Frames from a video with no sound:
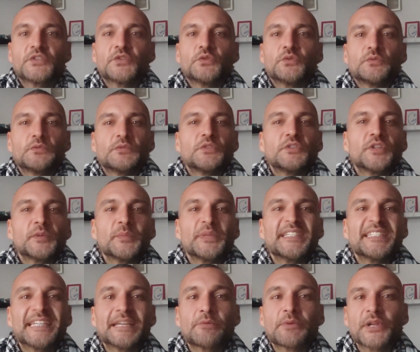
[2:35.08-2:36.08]
to the
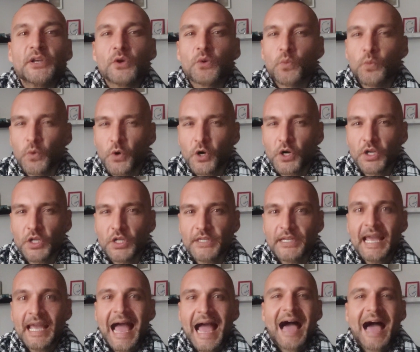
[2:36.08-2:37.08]
material world,
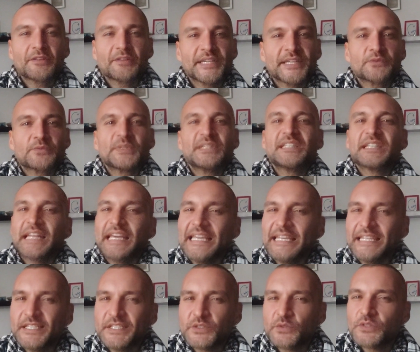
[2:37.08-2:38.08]
how they
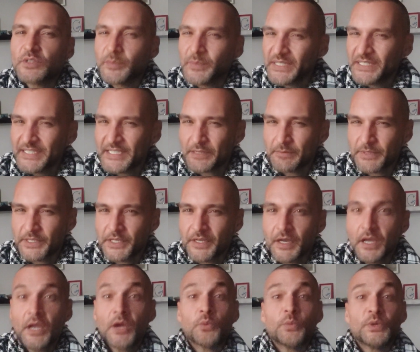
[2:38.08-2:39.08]
relate to the material,
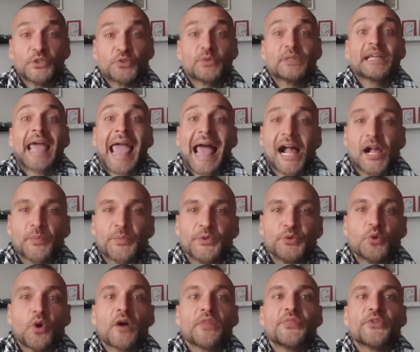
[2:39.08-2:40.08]
which will help
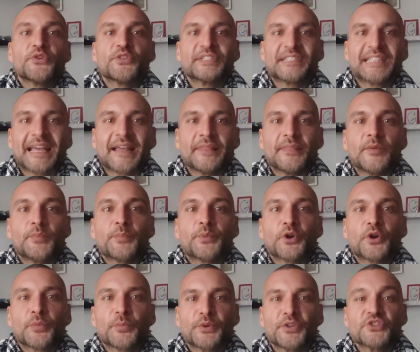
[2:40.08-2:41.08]
you understand the
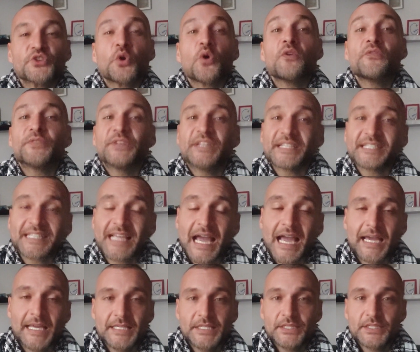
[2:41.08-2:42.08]
purpose of the
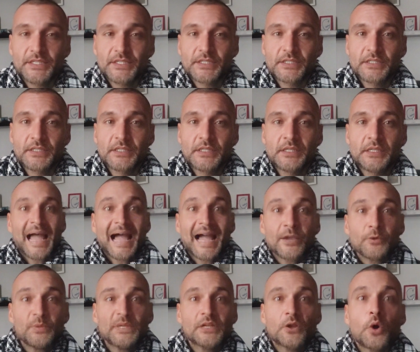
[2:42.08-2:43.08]
signs.
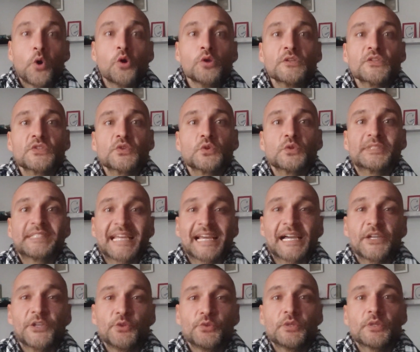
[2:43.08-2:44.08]
I will also
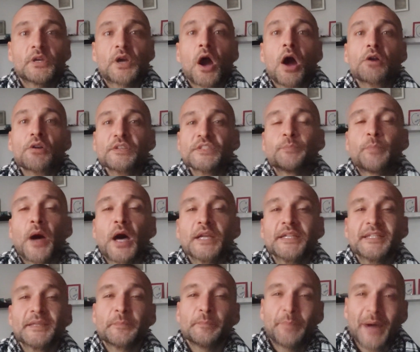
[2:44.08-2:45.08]
tell you the
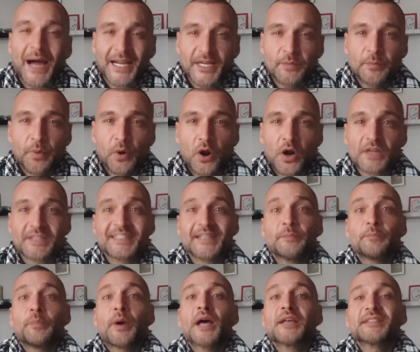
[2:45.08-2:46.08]
corresponding body parts
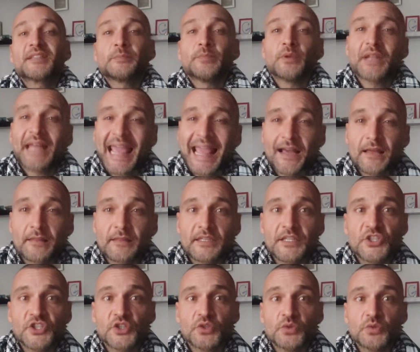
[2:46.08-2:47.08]
and possible health
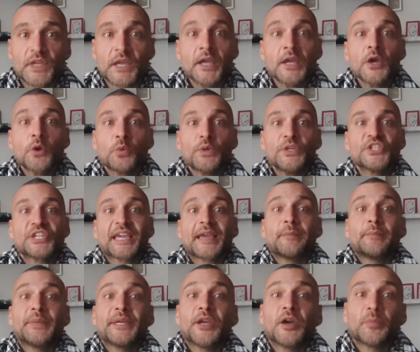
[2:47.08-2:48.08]
issues which
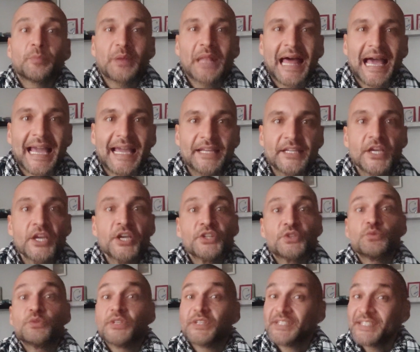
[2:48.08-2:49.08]
can be applied
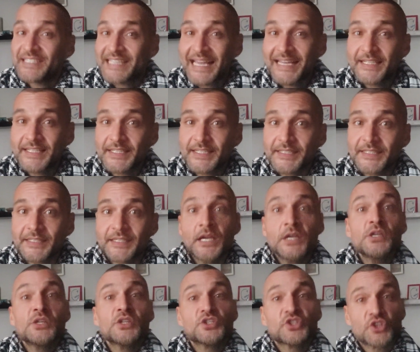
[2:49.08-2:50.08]
to the ascendant,
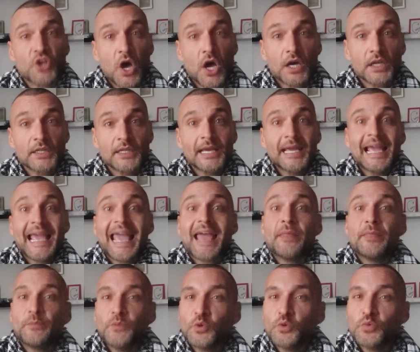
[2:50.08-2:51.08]
sun,
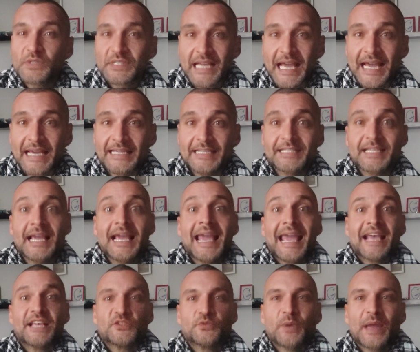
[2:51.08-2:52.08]
and moon signs,
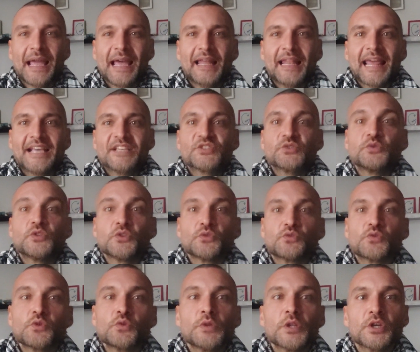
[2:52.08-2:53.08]
as well as to the
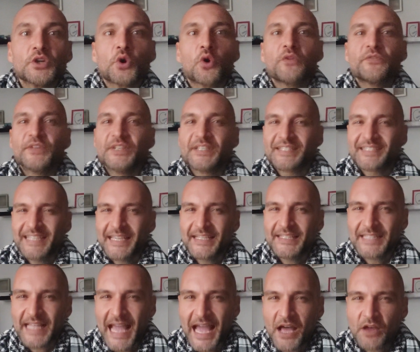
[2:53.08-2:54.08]
ruler of the
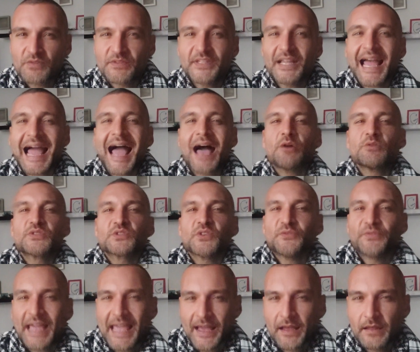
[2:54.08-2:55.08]
6th house, the house
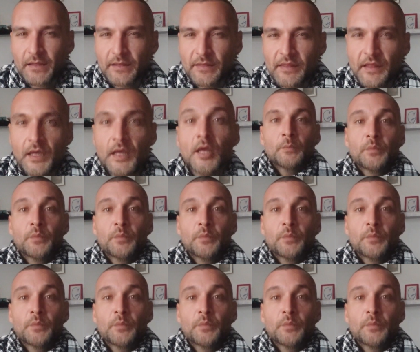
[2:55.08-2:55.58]
of health.